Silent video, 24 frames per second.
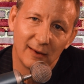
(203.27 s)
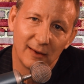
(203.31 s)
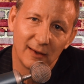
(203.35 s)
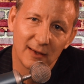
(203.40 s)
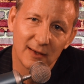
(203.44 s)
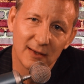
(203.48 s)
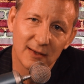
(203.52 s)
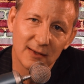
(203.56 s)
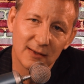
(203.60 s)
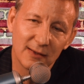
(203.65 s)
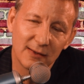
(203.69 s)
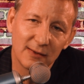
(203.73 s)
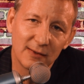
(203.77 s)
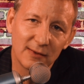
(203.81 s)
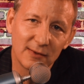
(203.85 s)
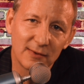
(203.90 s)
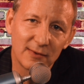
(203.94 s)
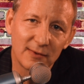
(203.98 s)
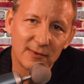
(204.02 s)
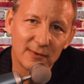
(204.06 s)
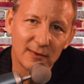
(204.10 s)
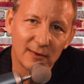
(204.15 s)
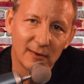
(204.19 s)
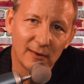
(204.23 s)

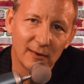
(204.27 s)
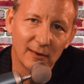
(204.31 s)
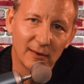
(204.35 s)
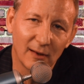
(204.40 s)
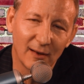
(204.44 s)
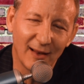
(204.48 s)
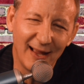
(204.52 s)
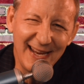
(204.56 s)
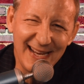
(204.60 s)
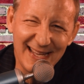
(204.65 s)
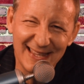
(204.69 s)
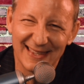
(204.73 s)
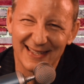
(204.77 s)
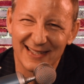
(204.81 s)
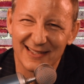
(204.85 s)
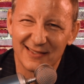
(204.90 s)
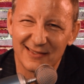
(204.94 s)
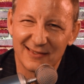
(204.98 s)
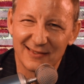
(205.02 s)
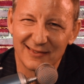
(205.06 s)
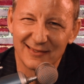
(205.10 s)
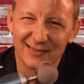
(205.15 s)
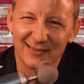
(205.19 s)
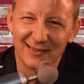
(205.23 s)
is like
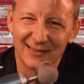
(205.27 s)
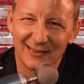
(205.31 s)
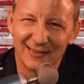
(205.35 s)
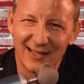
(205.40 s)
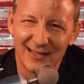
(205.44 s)
this.